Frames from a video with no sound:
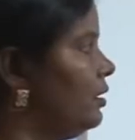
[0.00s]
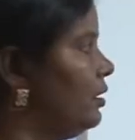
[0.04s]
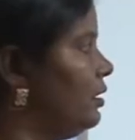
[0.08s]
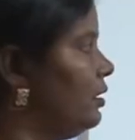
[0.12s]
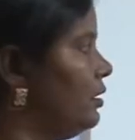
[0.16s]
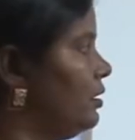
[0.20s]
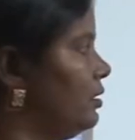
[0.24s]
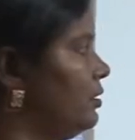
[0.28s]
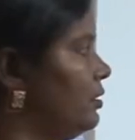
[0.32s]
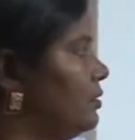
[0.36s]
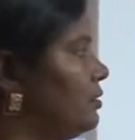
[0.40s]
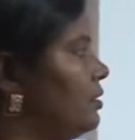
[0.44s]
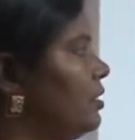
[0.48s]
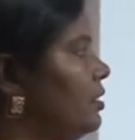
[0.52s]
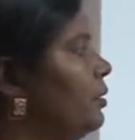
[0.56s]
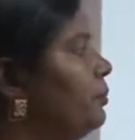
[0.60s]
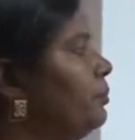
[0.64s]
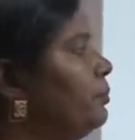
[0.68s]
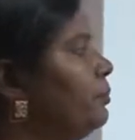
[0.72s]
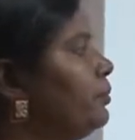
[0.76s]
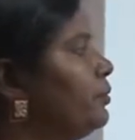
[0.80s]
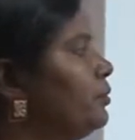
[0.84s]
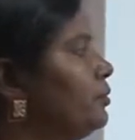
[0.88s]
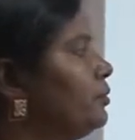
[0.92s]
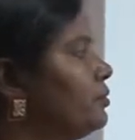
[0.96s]
uh,
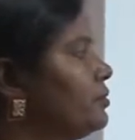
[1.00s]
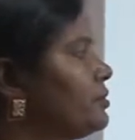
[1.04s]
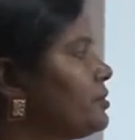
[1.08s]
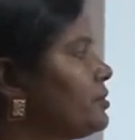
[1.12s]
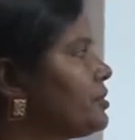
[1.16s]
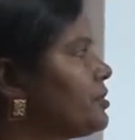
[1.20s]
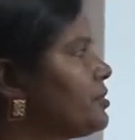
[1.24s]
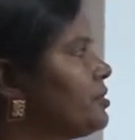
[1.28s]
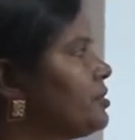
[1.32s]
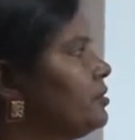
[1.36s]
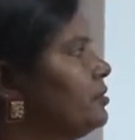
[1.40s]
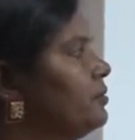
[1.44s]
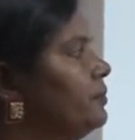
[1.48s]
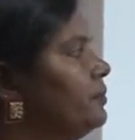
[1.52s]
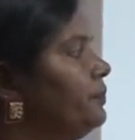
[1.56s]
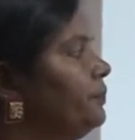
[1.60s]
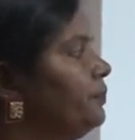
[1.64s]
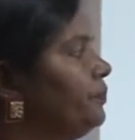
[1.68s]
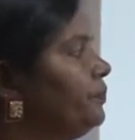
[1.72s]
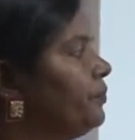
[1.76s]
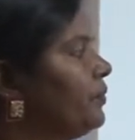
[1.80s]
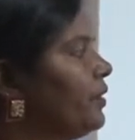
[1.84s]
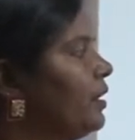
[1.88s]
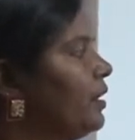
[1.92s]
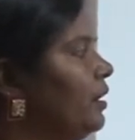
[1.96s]
compost
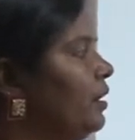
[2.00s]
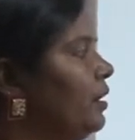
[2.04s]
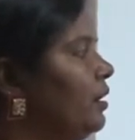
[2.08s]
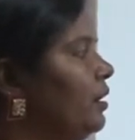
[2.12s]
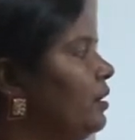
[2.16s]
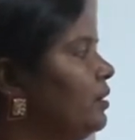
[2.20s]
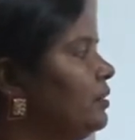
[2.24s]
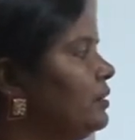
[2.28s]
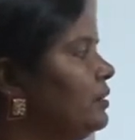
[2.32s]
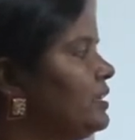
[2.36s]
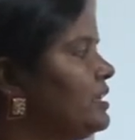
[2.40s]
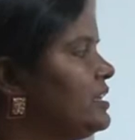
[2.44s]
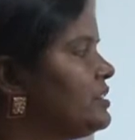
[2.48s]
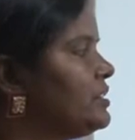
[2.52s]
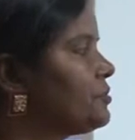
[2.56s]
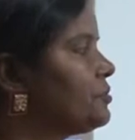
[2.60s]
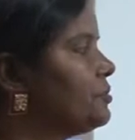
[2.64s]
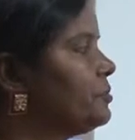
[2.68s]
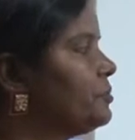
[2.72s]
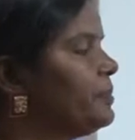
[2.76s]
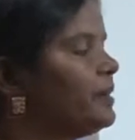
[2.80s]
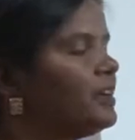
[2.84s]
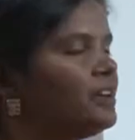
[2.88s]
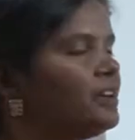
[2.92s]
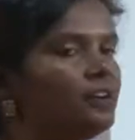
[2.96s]
these
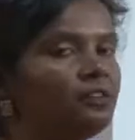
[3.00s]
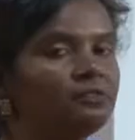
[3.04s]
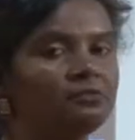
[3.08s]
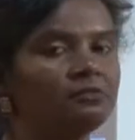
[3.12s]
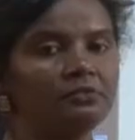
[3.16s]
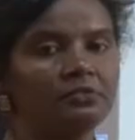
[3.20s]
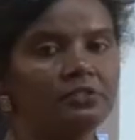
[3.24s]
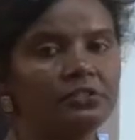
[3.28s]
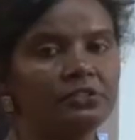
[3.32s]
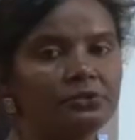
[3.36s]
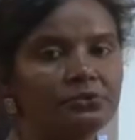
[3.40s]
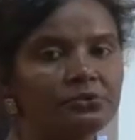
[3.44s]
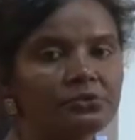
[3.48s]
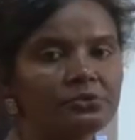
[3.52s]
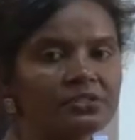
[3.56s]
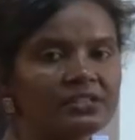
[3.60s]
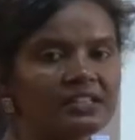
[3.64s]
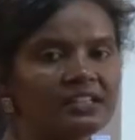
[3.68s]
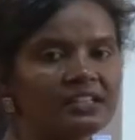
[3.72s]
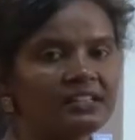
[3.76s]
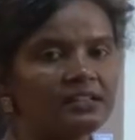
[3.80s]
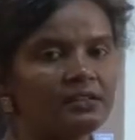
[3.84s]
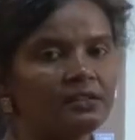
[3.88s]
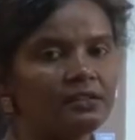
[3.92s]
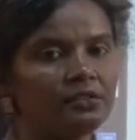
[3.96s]
could be used
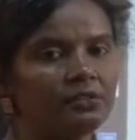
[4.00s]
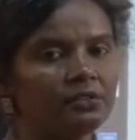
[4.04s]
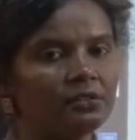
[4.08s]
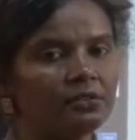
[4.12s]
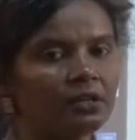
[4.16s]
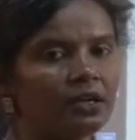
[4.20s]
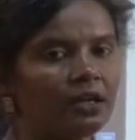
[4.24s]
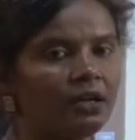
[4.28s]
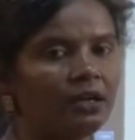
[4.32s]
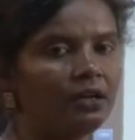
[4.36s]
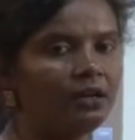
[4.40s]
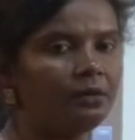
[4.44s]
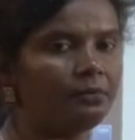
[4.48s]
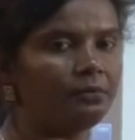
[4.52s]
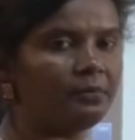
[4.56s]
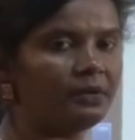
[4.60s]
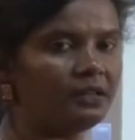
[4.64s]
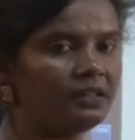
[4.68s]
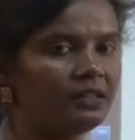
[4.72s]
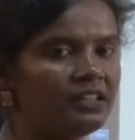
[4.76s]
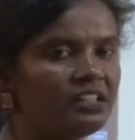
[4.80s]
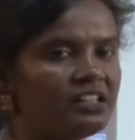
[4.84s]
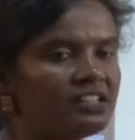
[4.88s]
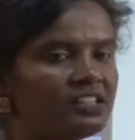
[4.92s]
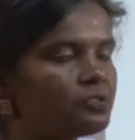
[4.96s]
uh,
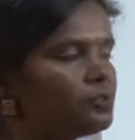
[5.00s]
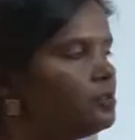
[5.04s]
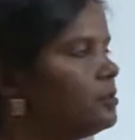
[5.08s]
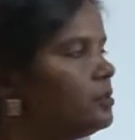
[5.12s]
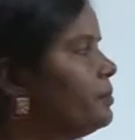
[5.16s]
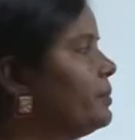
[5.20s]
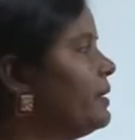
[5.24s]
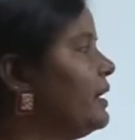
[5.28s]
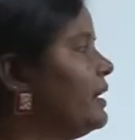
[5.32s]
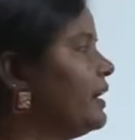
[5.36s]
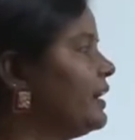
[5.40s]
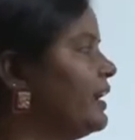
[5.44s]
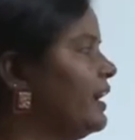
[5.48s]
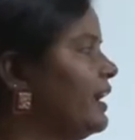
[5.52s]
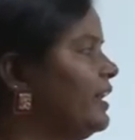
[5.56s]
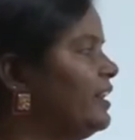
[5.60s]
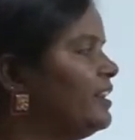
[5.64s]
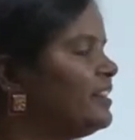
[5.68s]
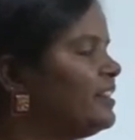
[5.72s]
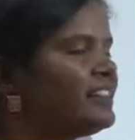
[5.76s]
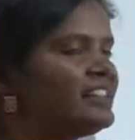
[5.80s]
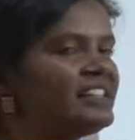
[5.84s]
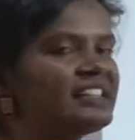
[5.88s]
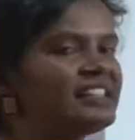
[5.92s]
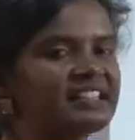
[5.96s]
um, these could be again
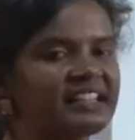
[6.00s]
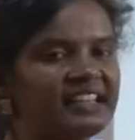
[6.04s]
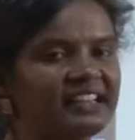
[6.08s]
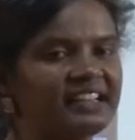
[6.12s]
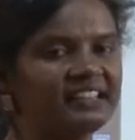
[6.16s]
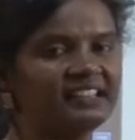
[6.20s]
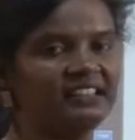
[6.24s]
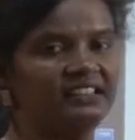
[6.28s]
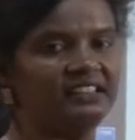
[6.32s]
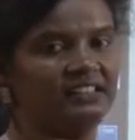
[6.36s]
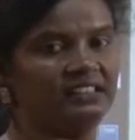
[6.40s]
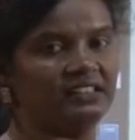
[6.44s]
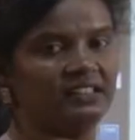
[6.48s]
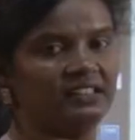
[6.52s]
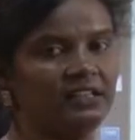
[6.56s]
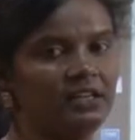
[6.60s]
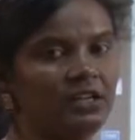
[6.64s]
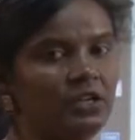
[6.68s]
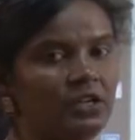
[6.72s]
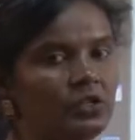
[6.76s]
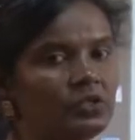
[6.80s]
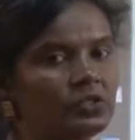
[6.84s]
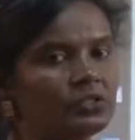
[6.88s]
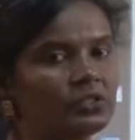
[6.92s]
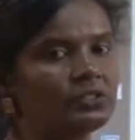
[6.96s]
recycled
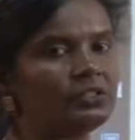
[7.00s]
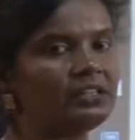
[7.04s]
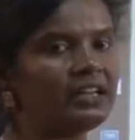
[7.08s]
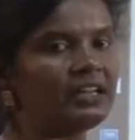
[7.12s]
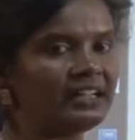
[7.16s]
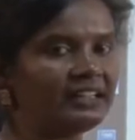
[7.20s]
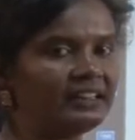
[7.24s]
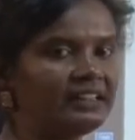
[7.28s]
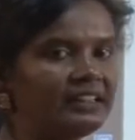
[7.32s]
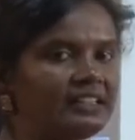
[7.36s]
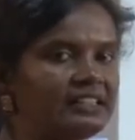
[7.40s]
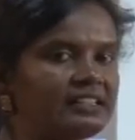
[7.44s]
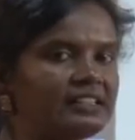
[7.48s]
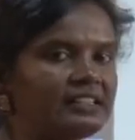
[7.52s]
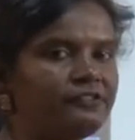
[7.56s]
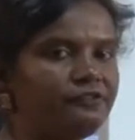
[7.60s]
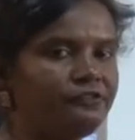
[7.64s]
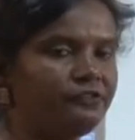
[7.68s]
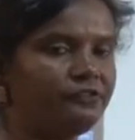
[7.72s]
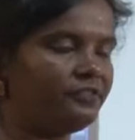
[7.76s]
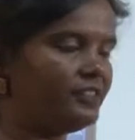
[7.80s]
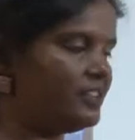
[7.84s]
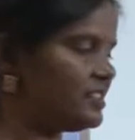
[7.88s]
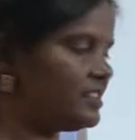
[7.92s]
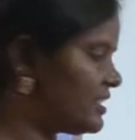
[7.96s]
so like this
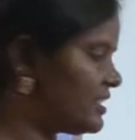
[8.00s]
if the